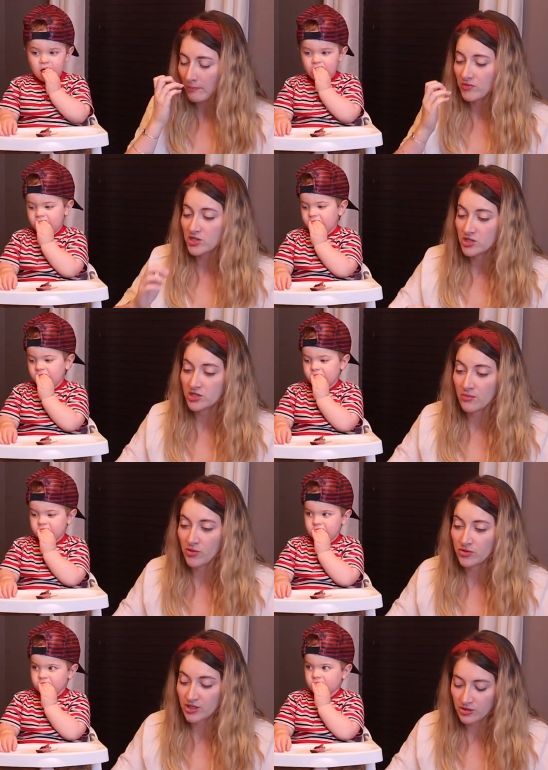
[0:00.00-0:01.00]
Speaker 1: This is the
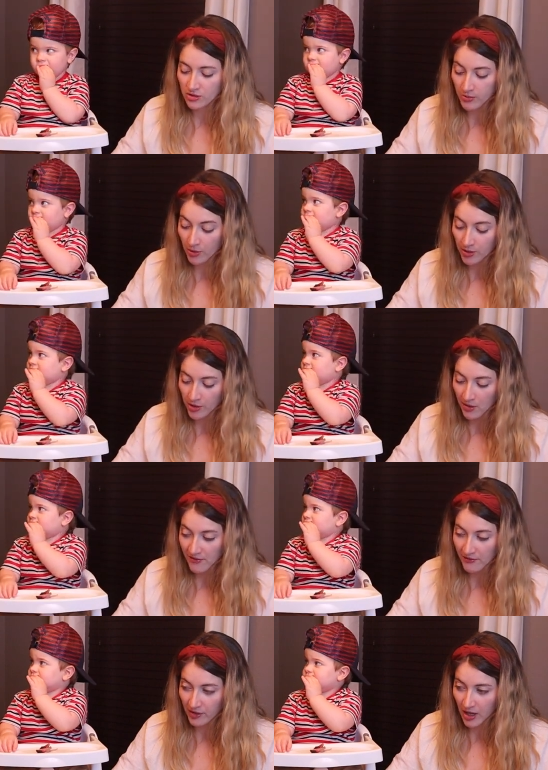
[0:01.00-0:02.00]
most tender barbecue
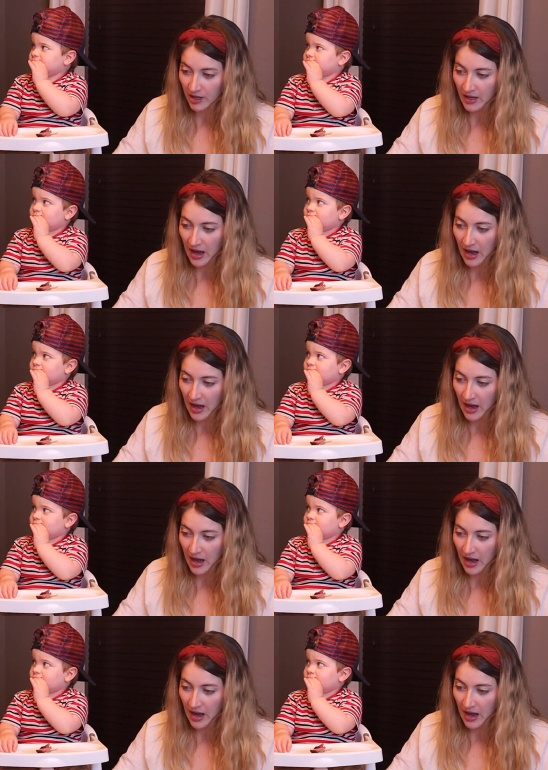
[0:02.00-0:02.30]
I've ever had